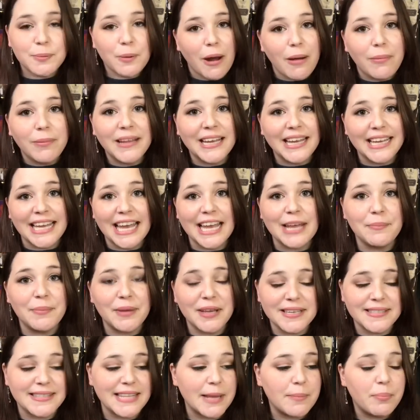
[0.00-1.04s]
probably, again,
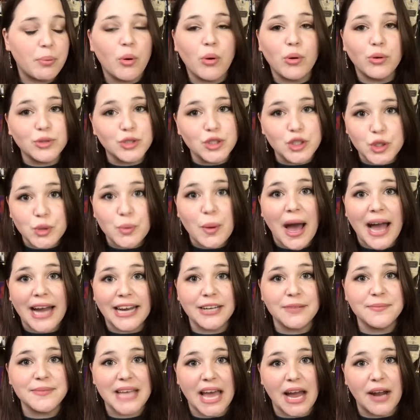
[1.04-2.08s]
because they pulled two
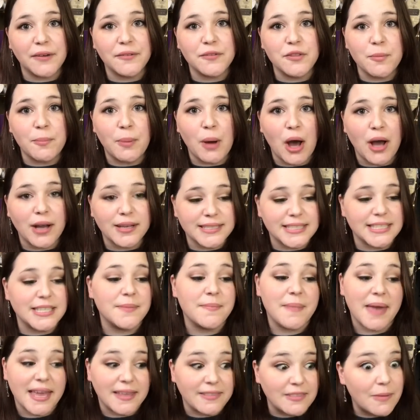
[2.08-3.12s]
items out of the box to
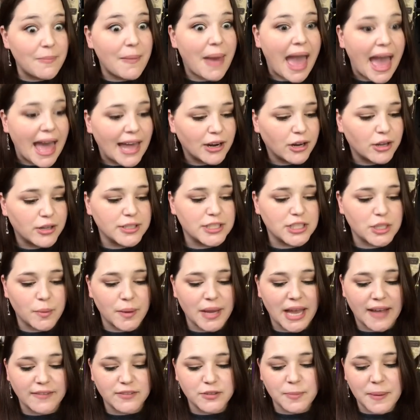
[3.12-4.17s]
make them add-on, so we
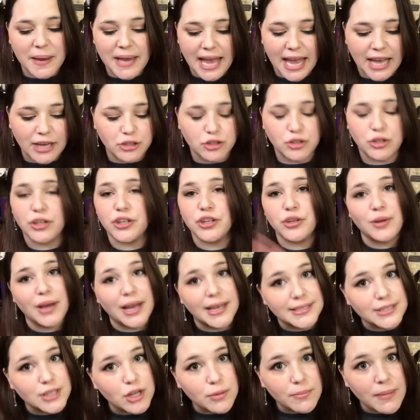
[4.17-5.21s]
have to pay extra. You
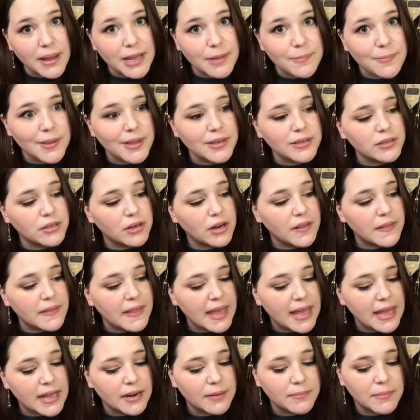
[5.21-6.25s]
guys know my opinion on
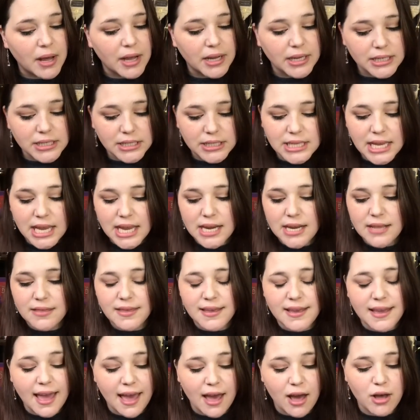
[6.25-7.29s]
that. I'm not going to say
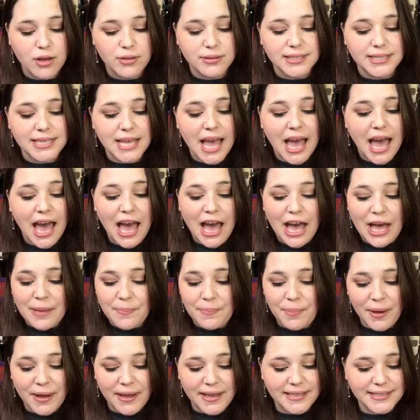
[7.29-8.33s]
anything else.
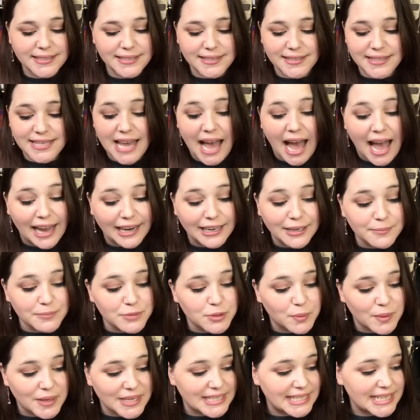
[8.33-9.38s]
But the items
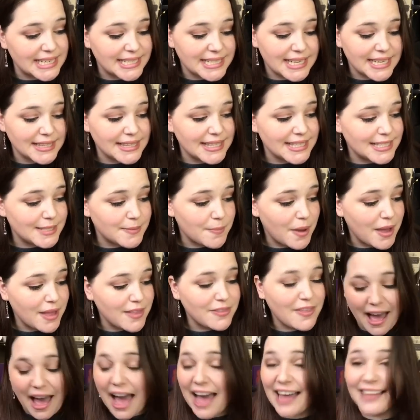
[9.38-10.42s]
we did get this
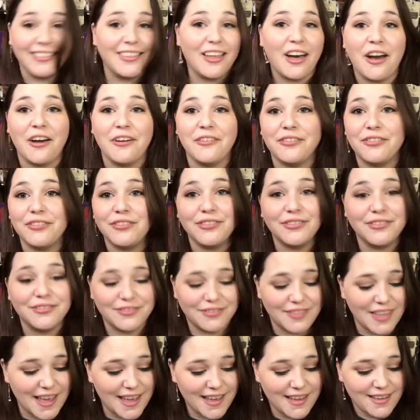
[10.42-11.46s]
month, I love.
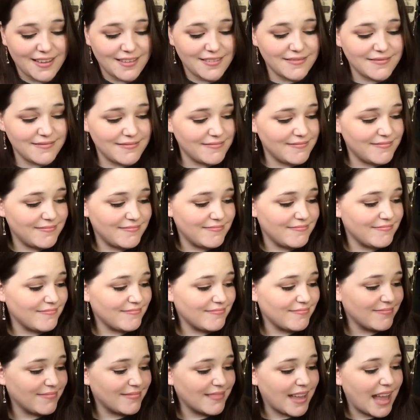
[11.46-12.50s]

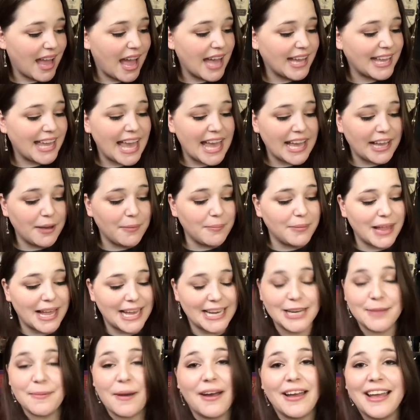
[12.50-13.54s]
I can't
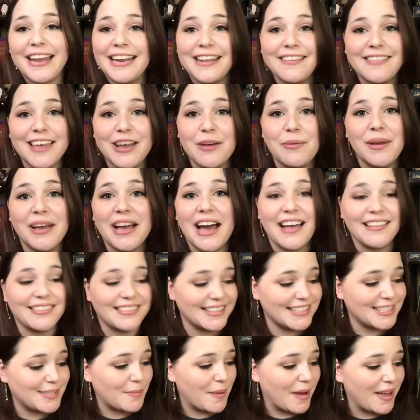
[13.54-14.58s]
complain about anything we got
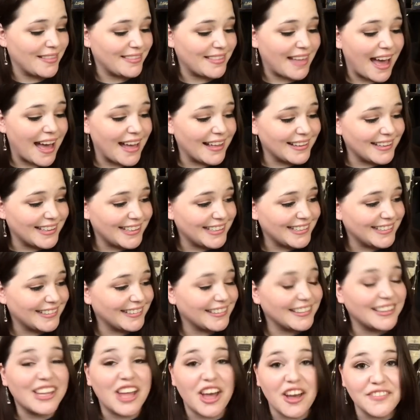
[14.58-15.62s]
this month. I
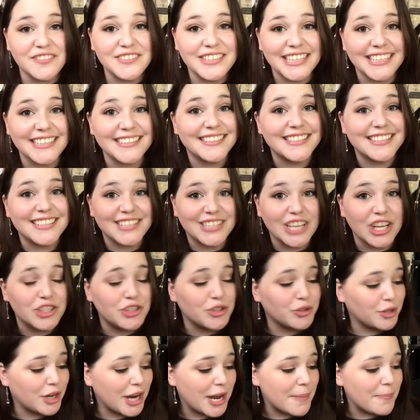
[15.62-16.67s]
loved it. Such
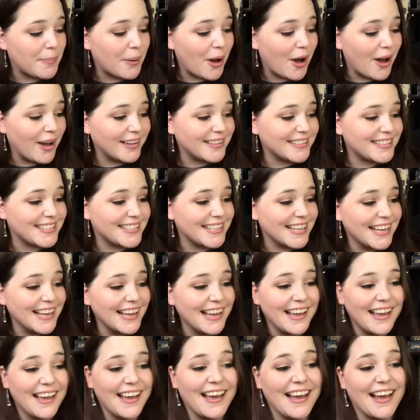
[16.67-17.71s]
a great box.
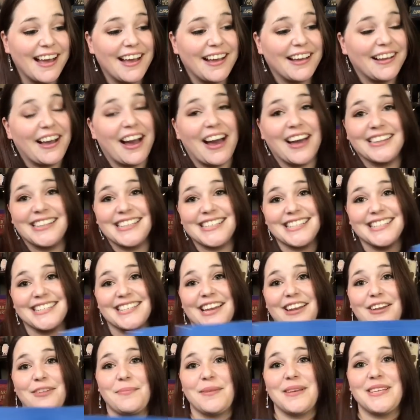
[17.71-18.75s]
God, this is
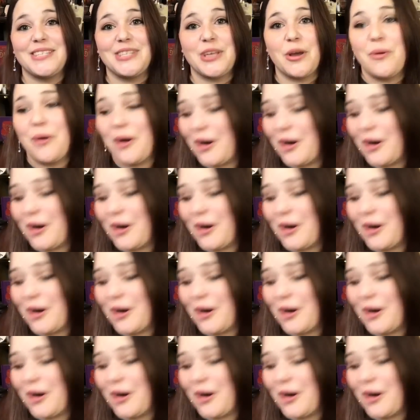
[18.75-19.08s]
going to be so